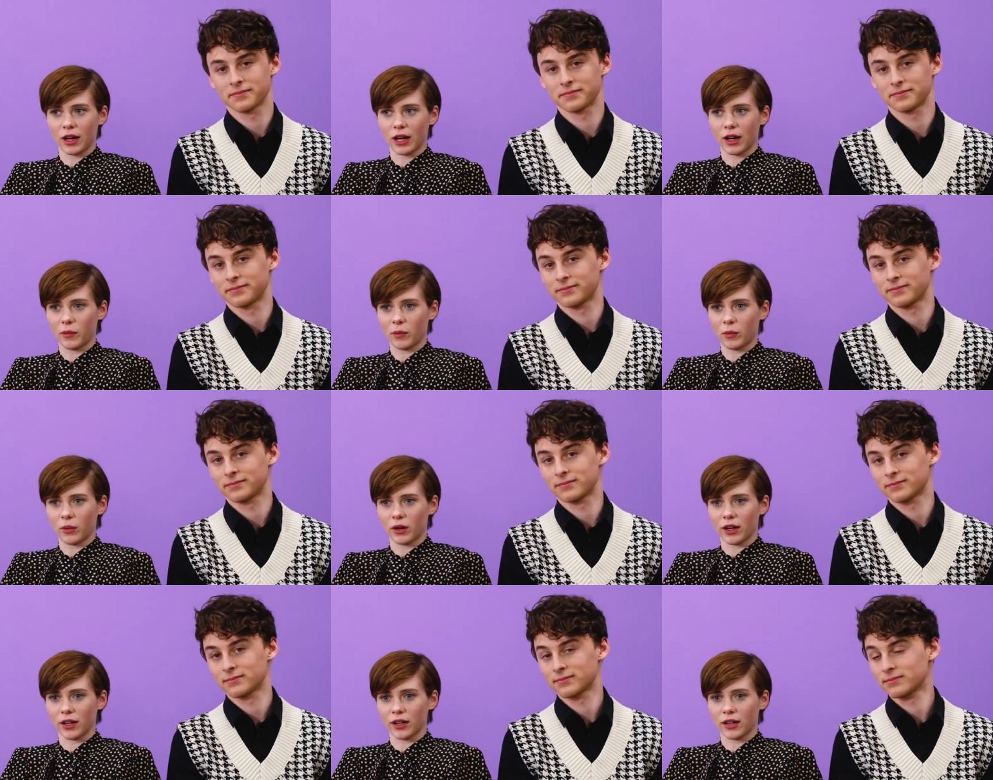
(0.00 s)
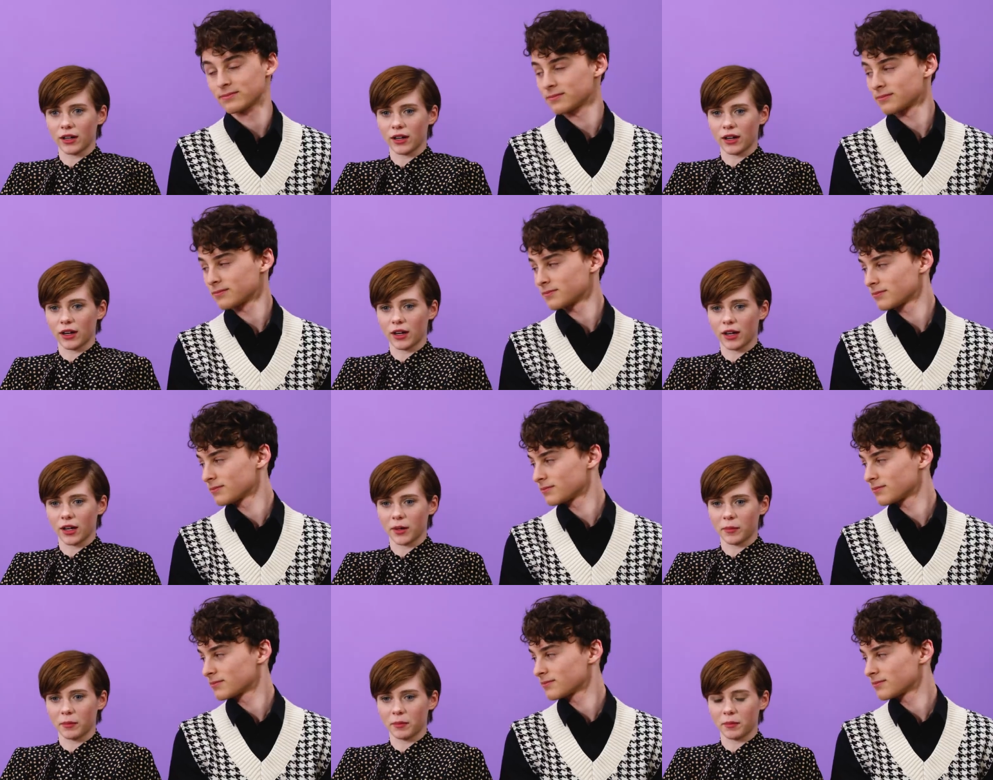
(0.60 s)
Speaker 1: I won
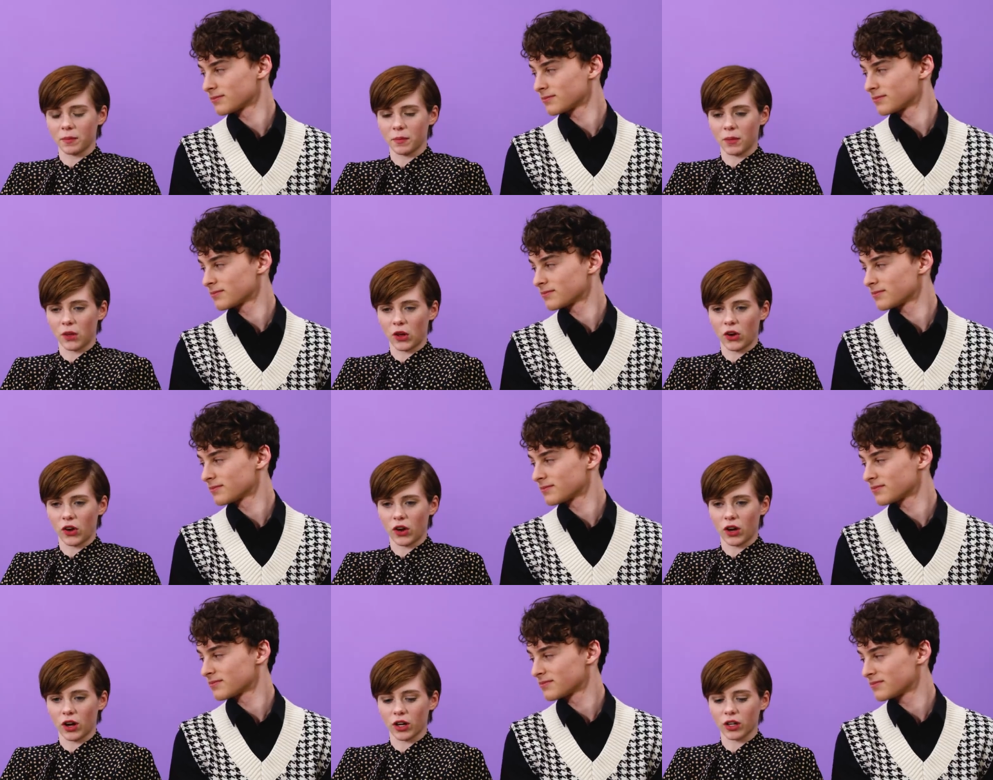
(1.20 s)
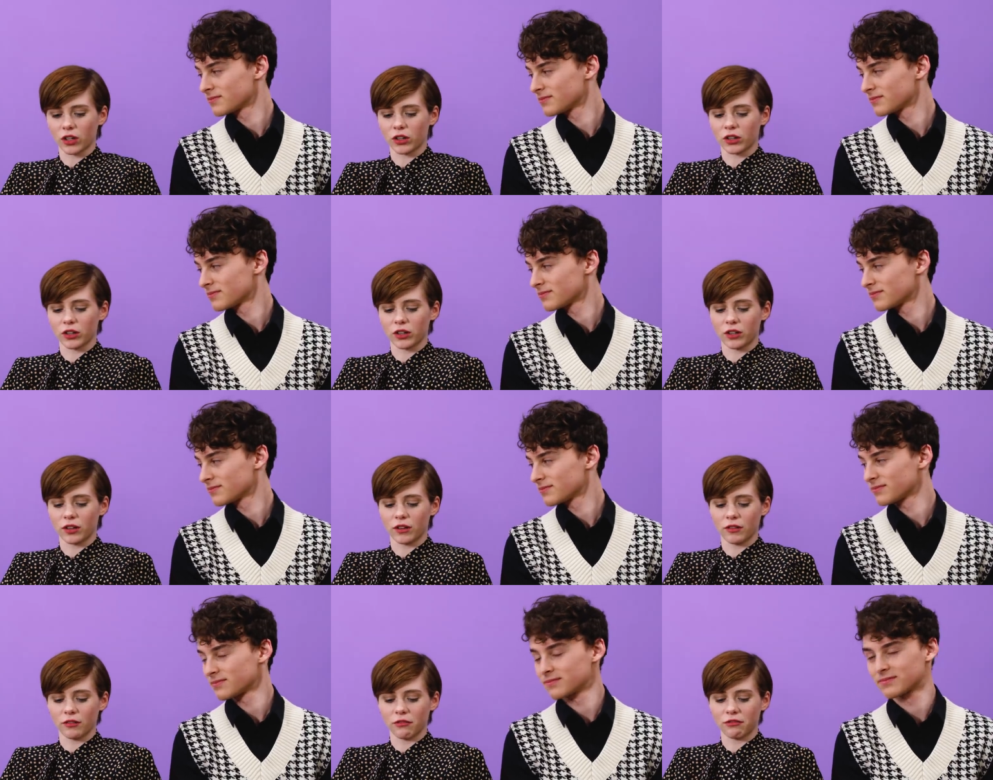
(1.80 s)
a good,
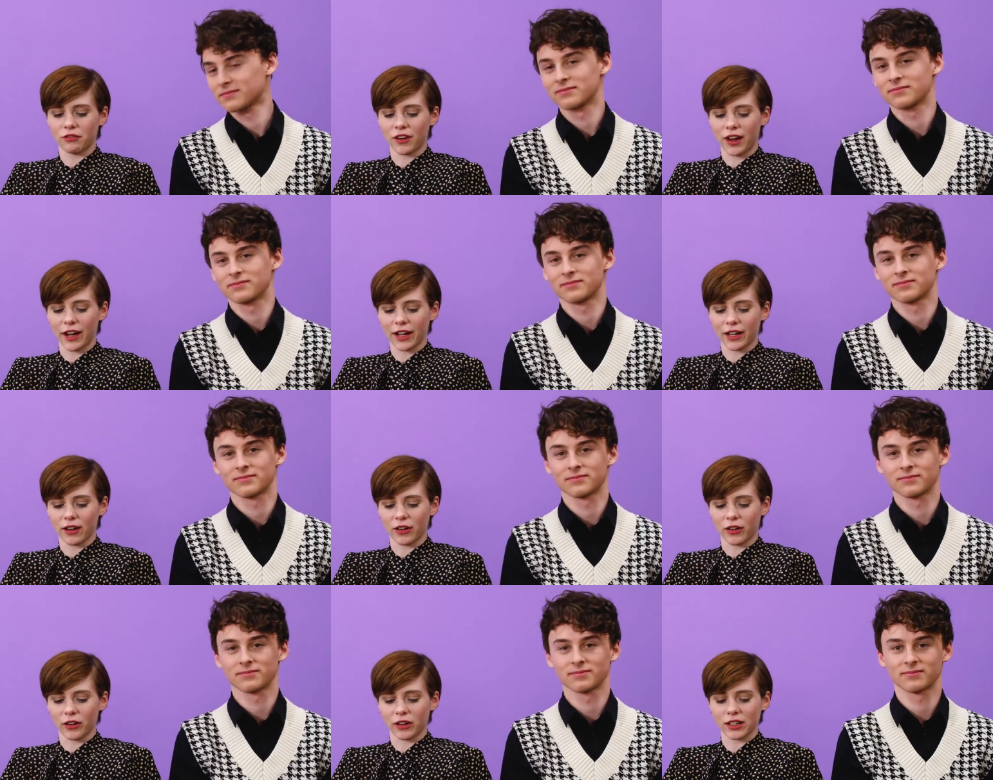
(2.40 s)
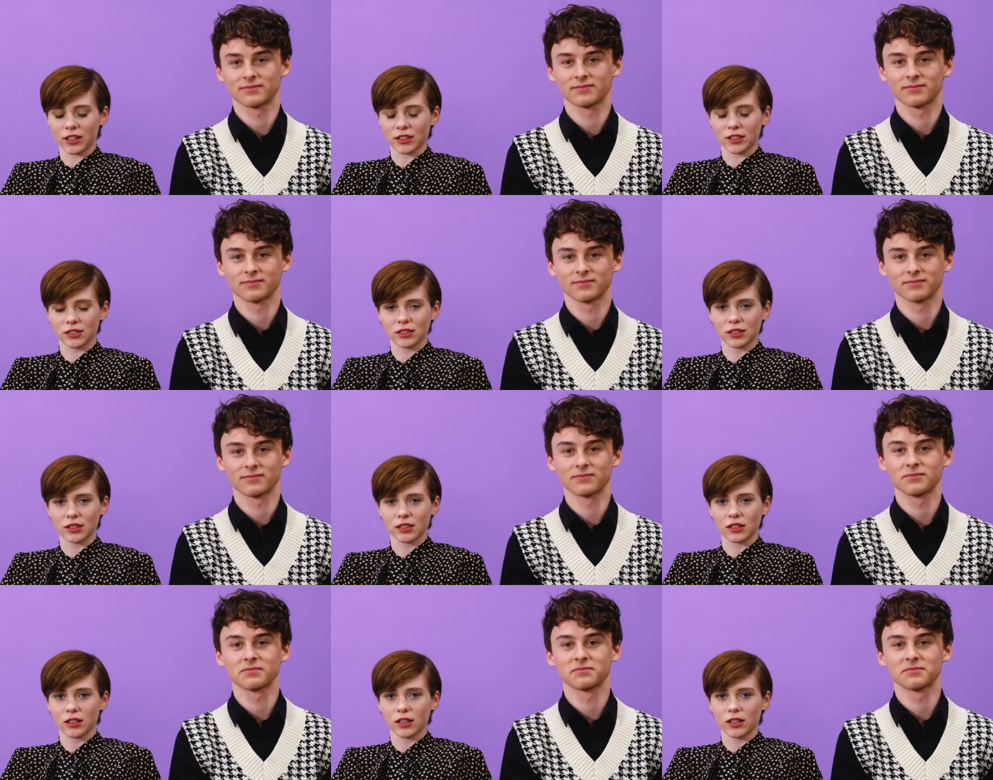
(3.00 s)
fine artist